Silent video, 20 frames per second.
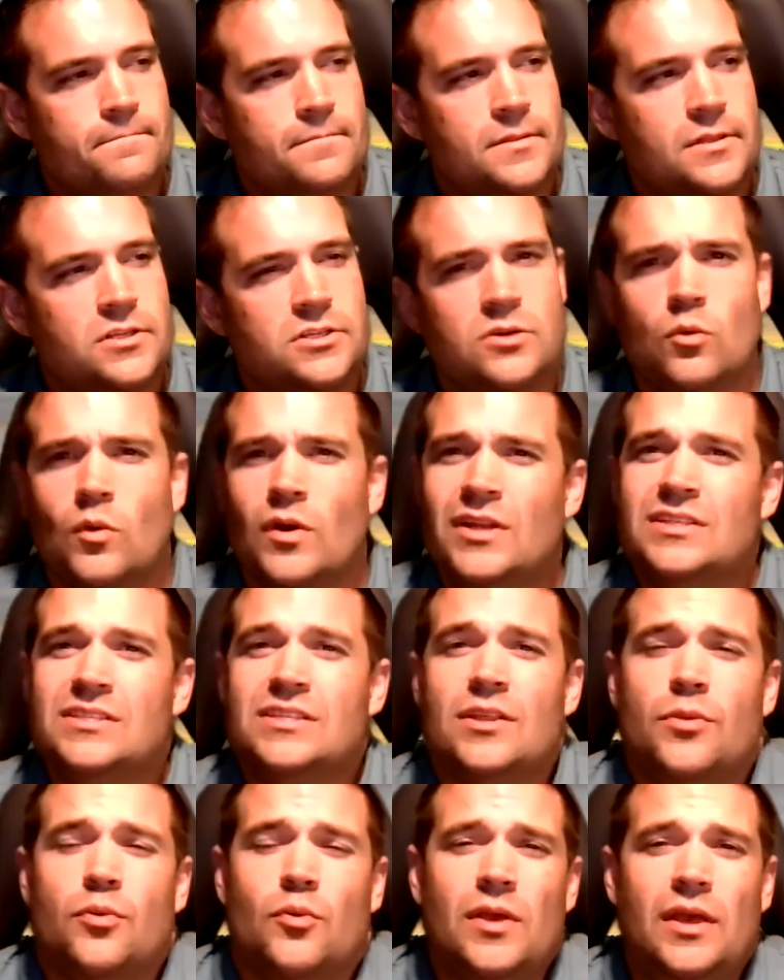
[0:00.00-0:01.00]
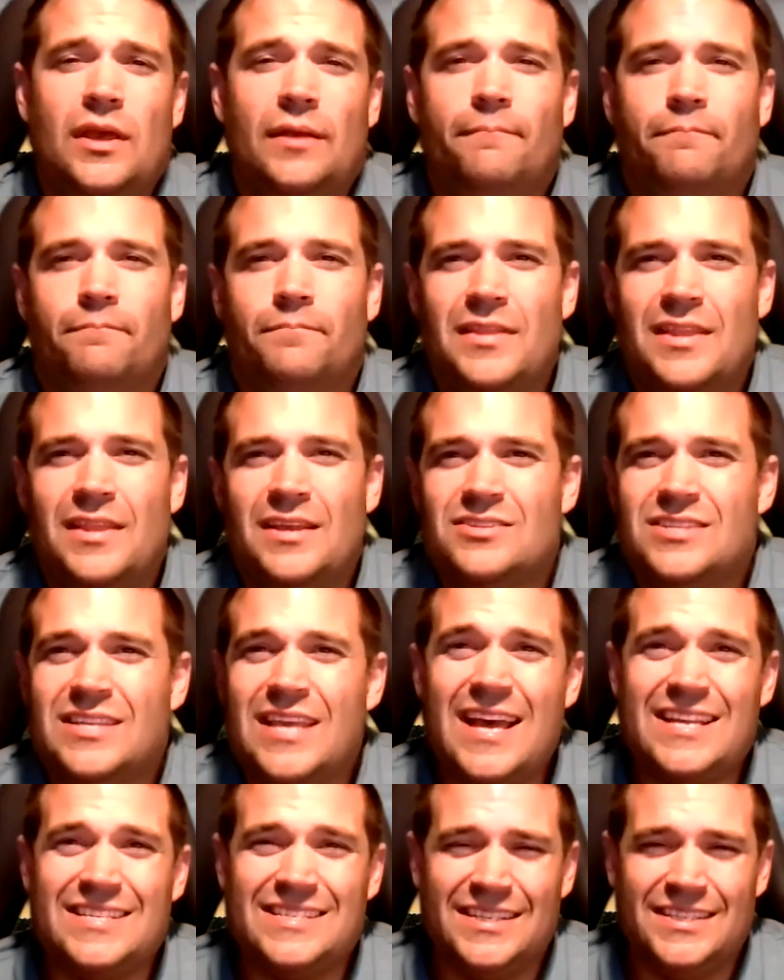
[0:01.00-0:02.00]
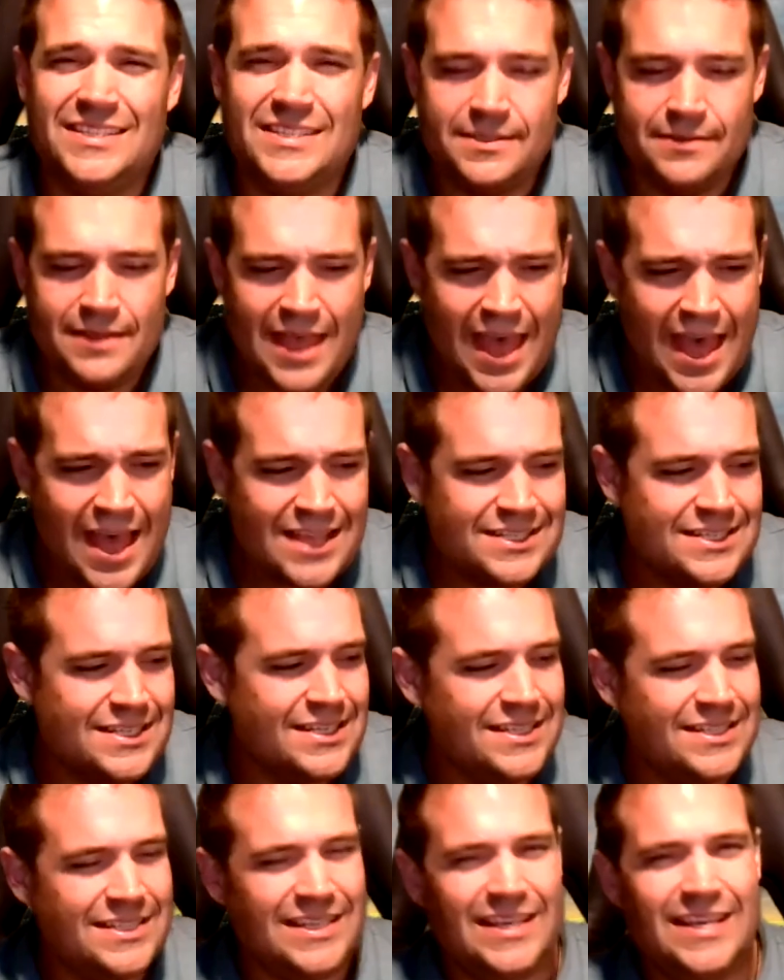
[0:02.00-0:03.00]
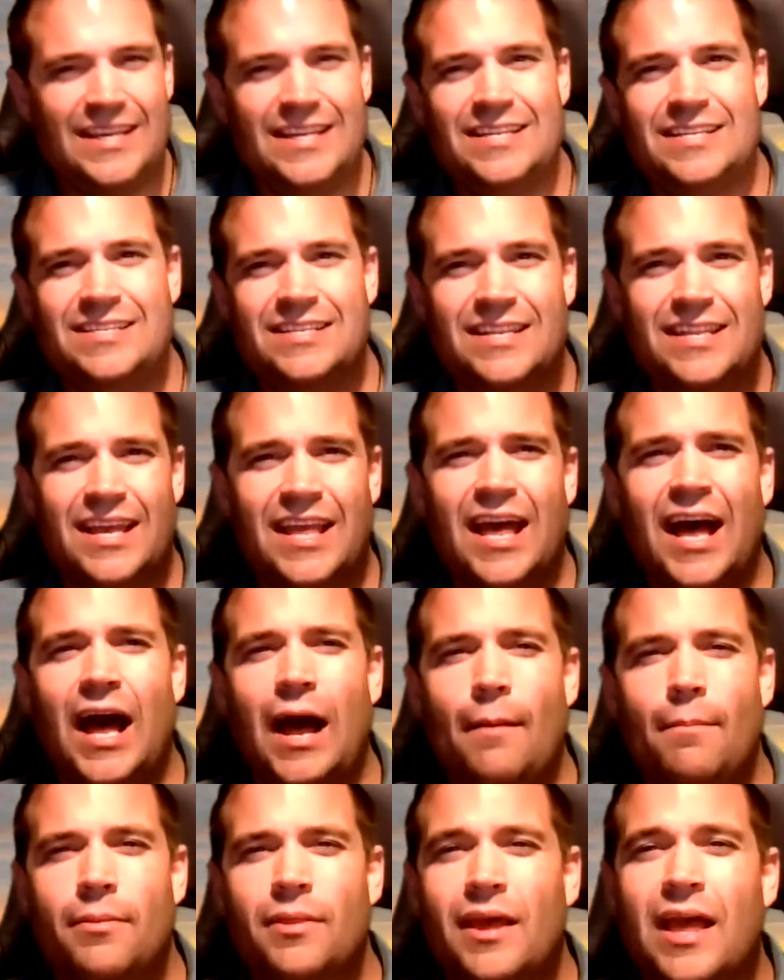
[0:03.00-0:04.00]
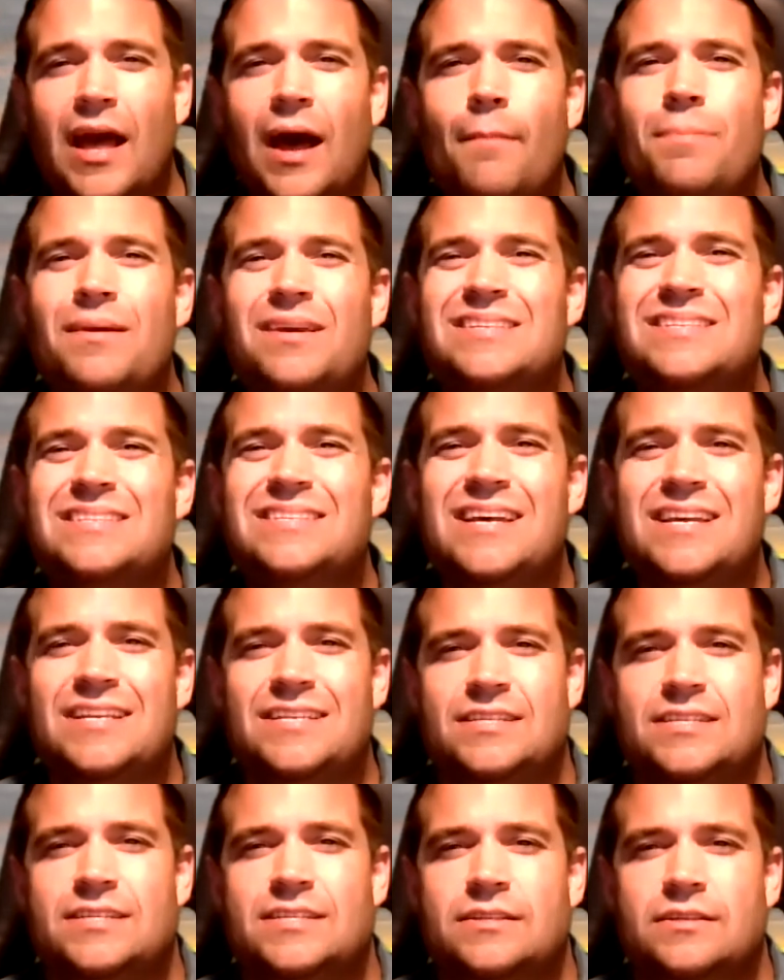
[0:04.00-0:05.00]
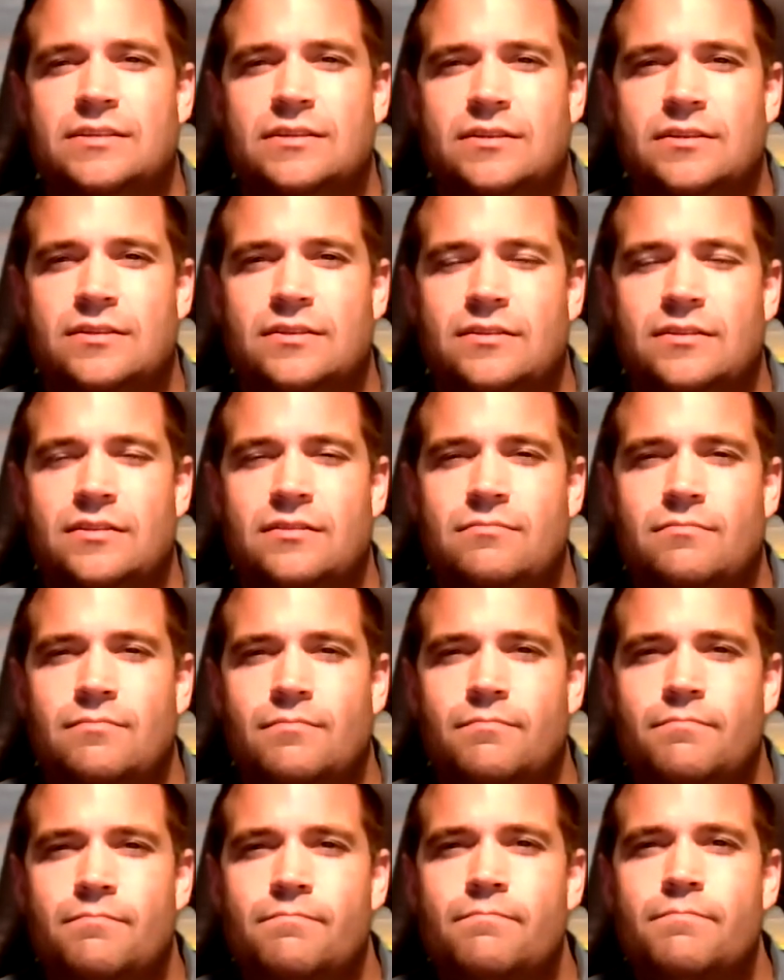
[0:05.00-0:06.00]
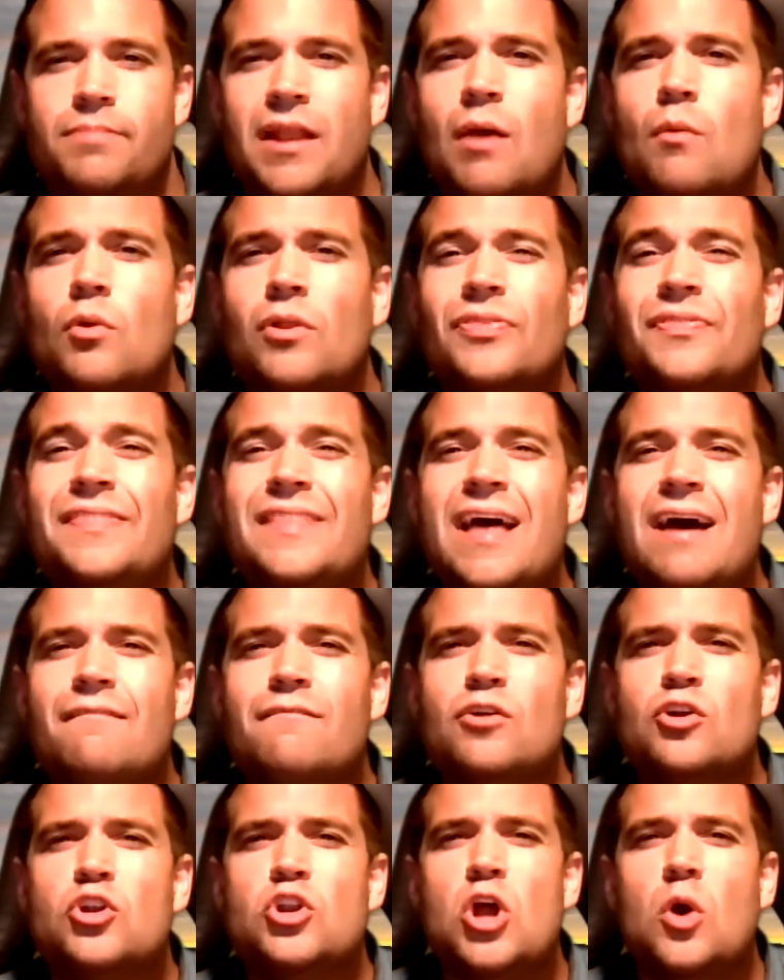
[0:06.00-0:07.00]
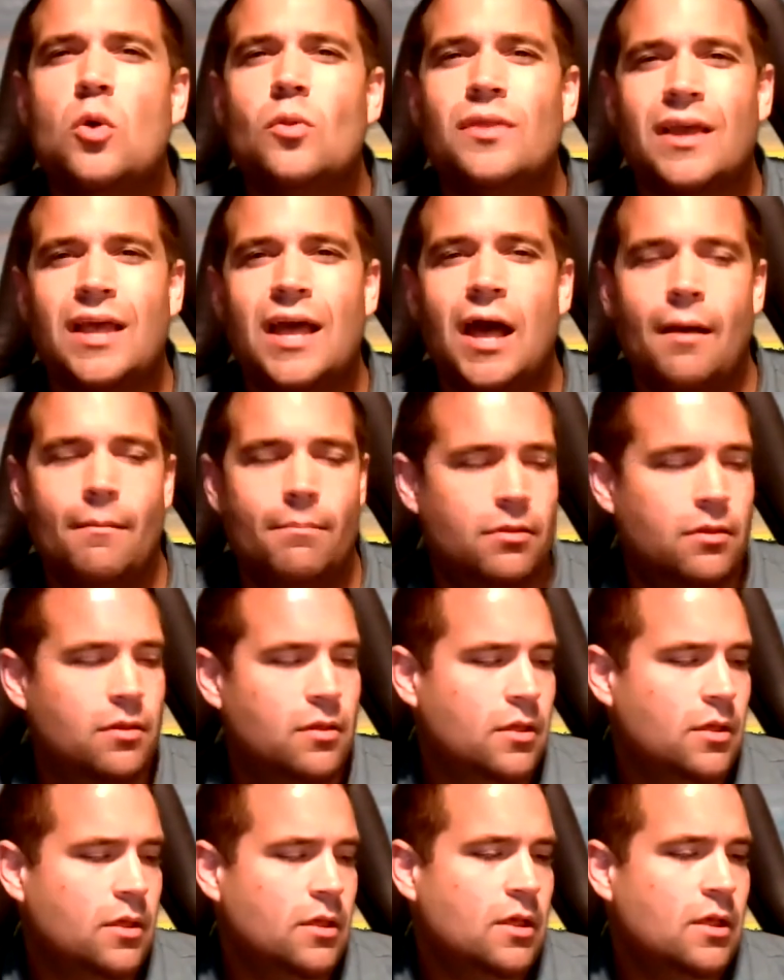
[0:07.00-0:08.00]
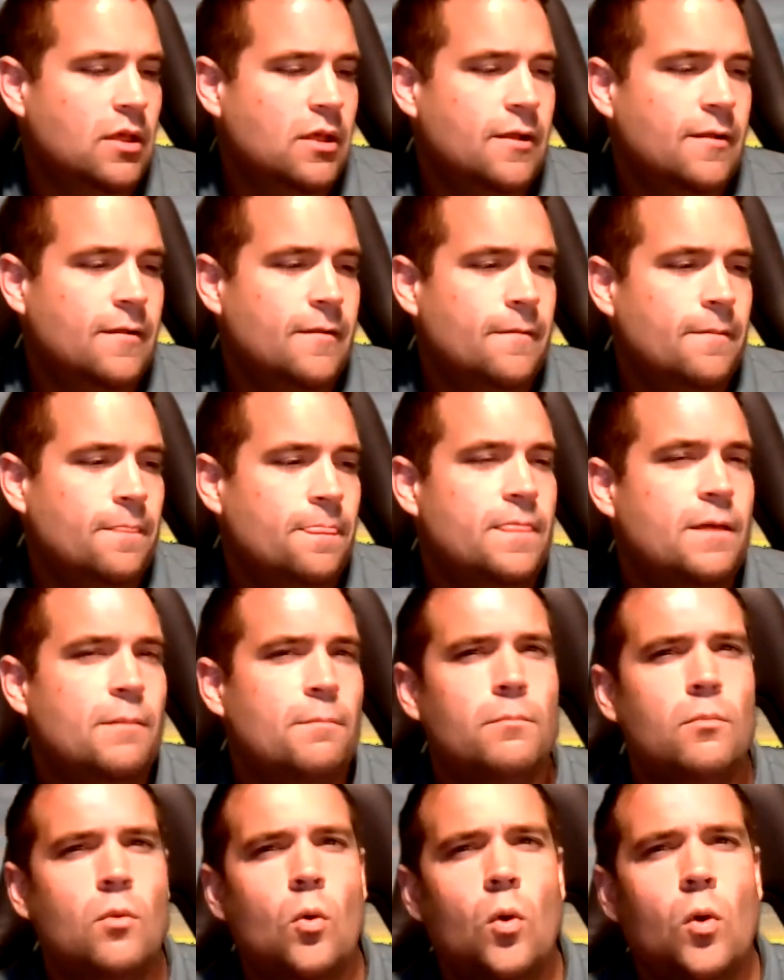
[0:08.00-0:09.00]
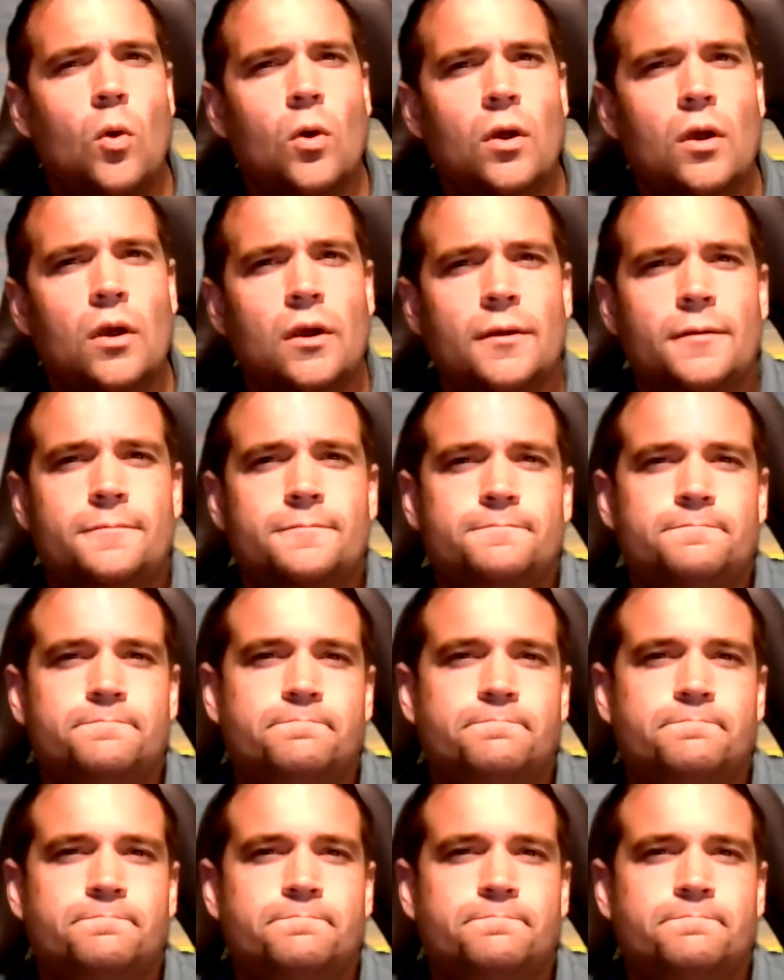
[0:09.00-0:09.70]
So what is the three? There's the essence. The essence is the cup. The cup exists, but I will never know the cup. The more,